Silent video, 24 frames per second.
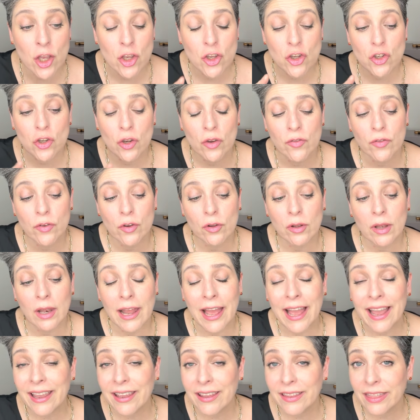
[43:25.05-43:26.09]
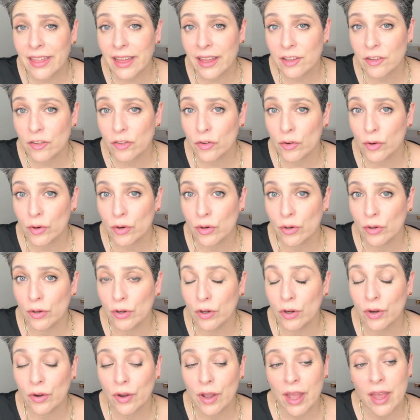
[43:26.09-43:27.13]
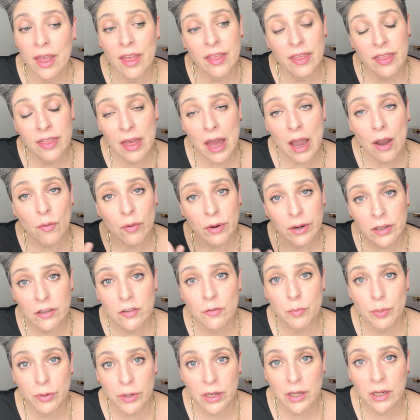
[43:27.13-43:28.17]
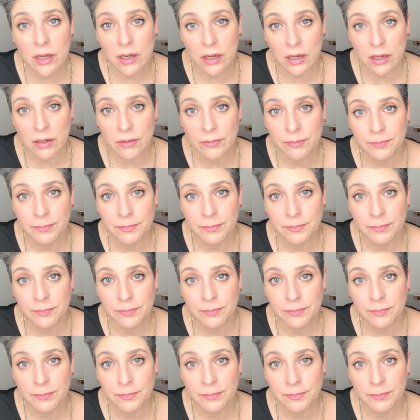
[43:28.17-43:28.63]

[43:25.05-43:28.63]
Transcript: So if you like that sort of look, that one is pretty good.